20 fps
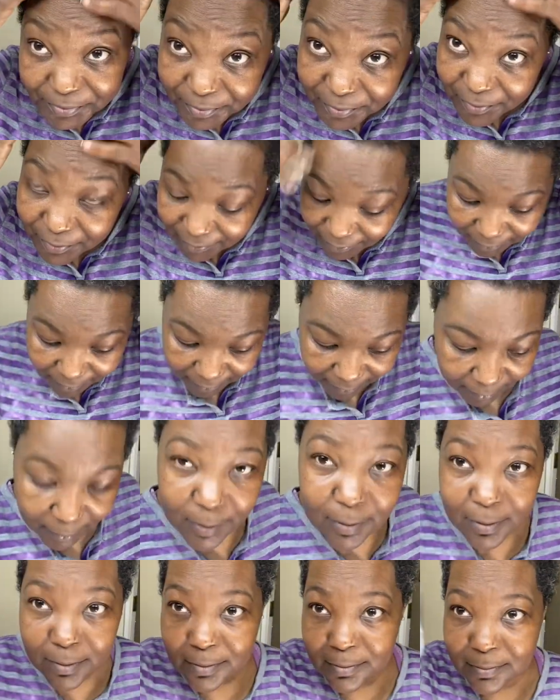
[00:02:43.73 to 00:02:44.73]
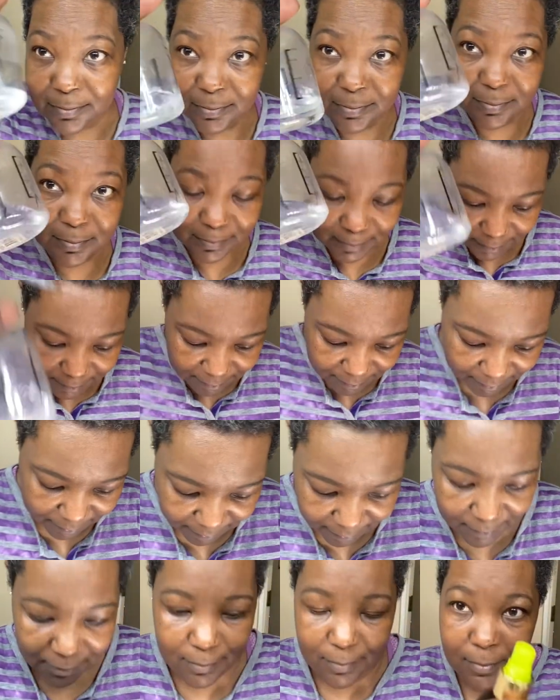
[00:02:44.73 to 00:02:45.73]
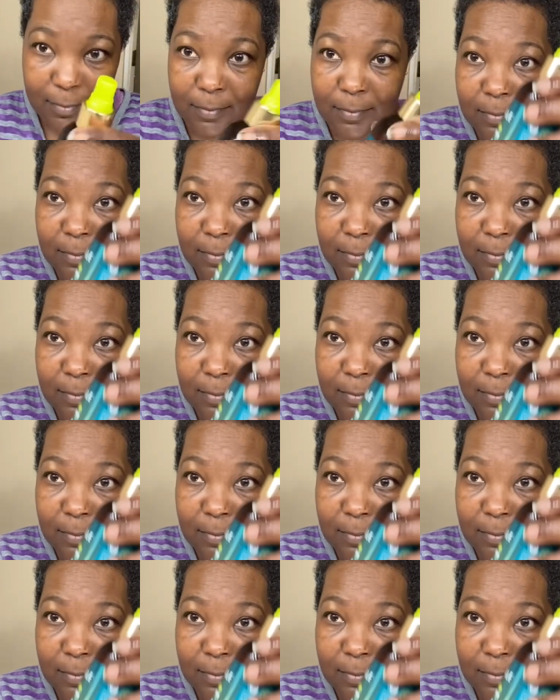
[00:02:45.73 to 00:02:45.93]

All right, here is my hair care routine.